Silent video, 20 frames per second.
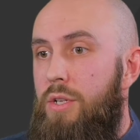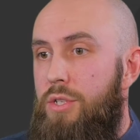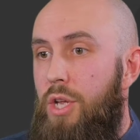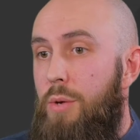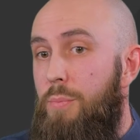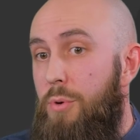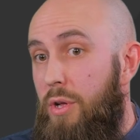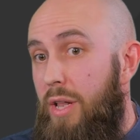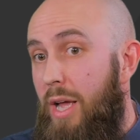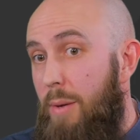
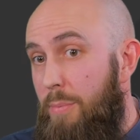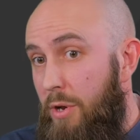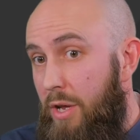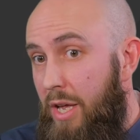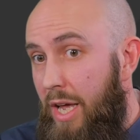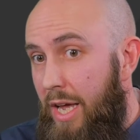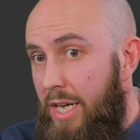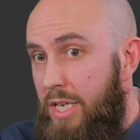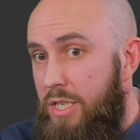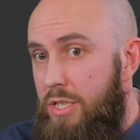Typical
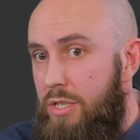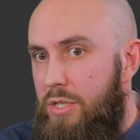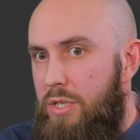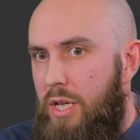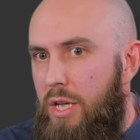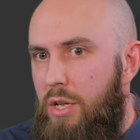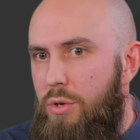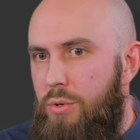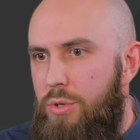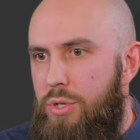applications
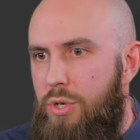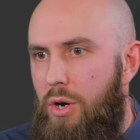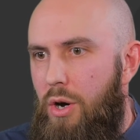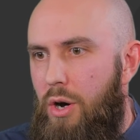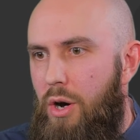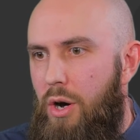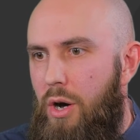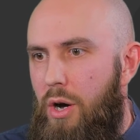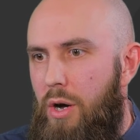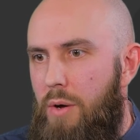they use
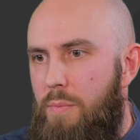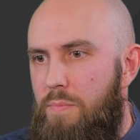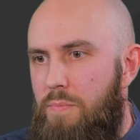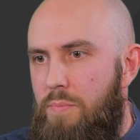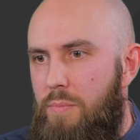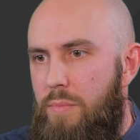are